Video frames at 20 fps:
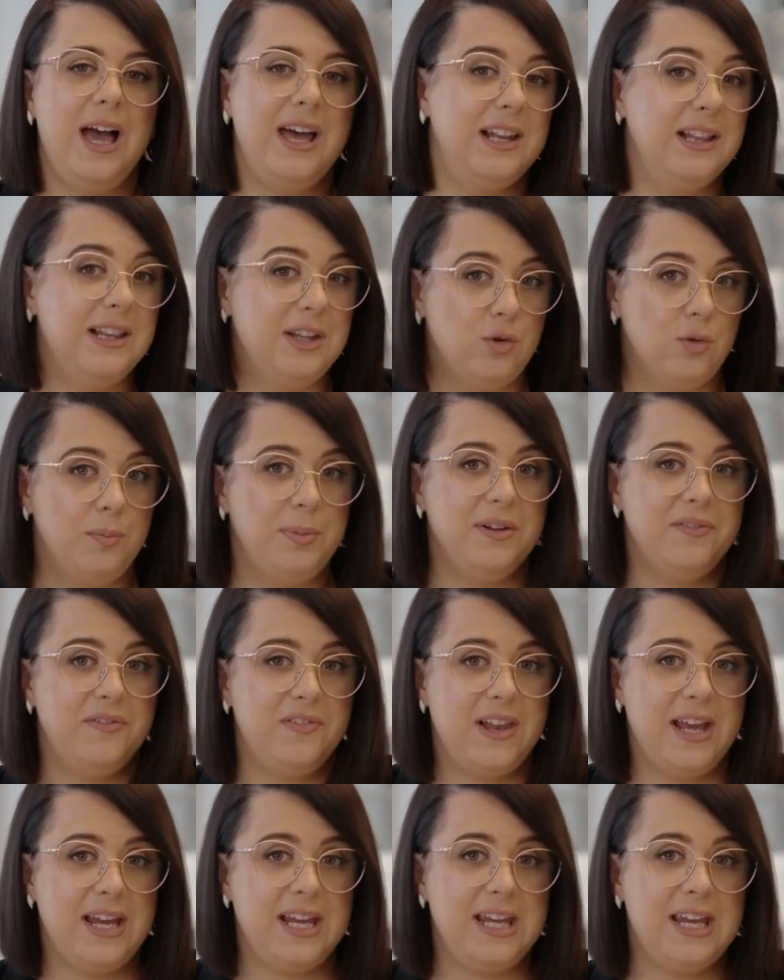and a little bit
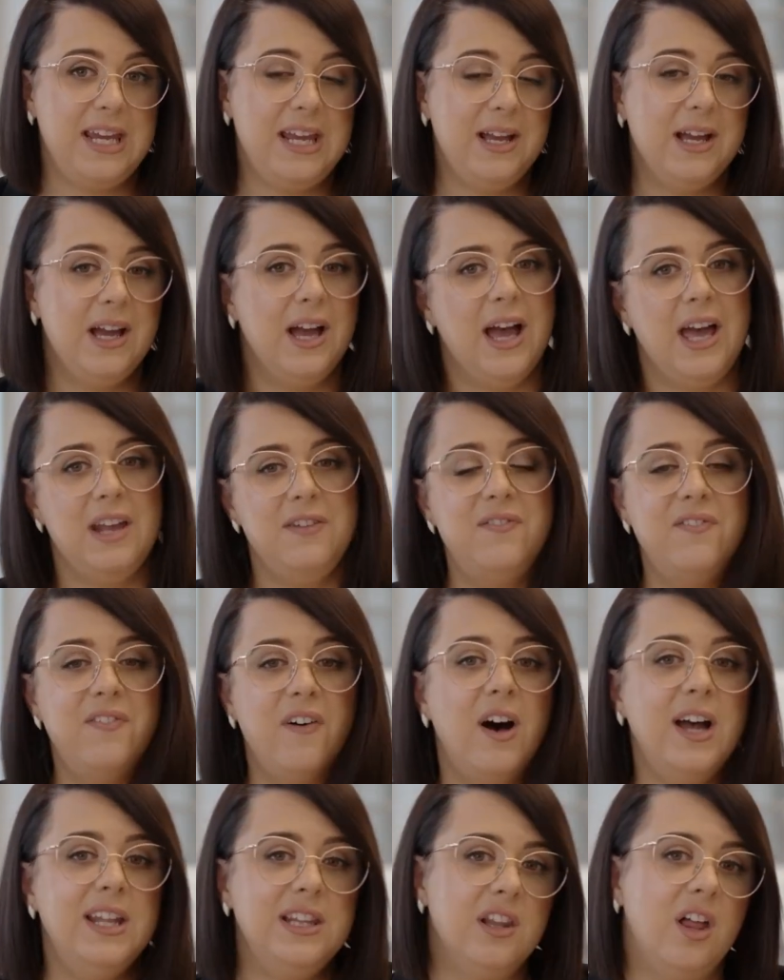flaky, and
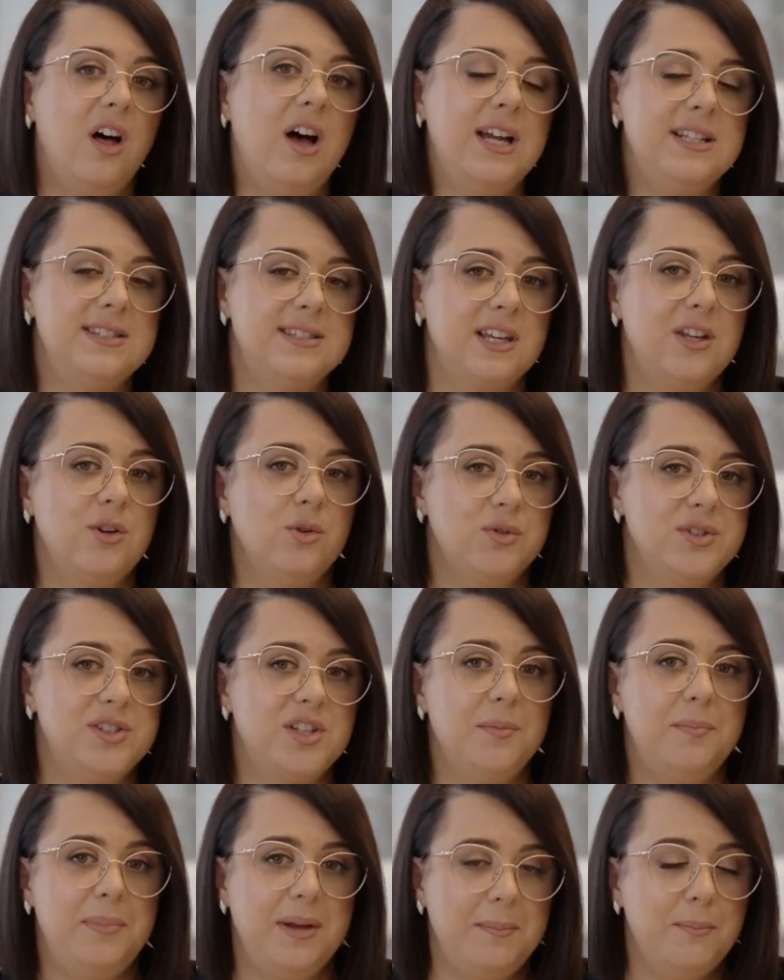fine lines can
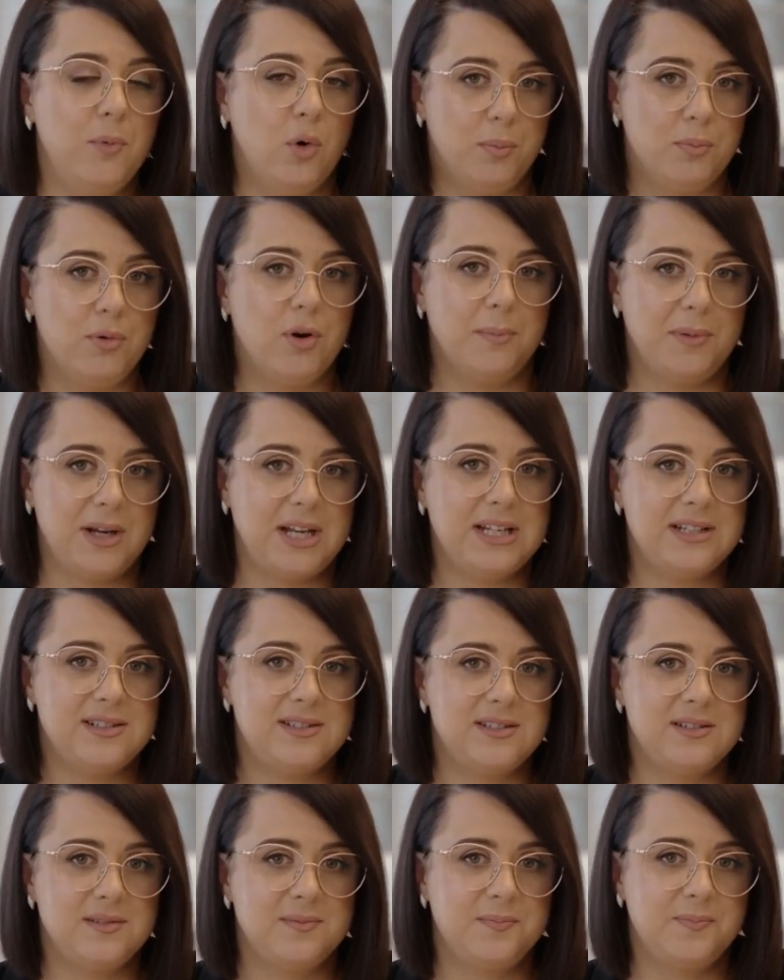also be more
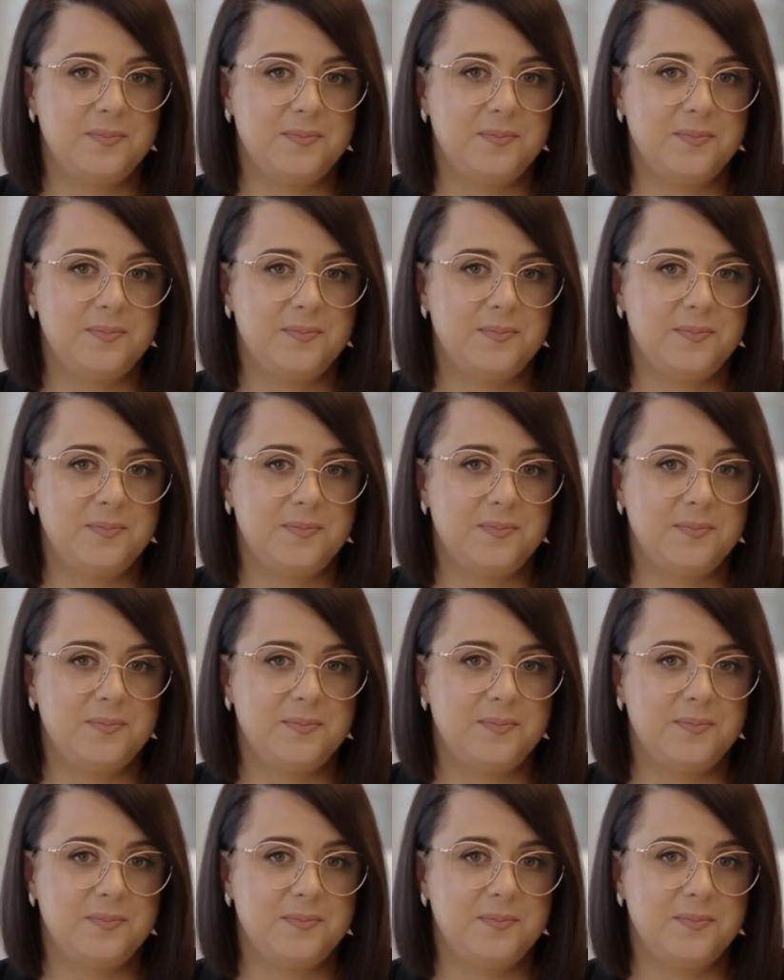prominent.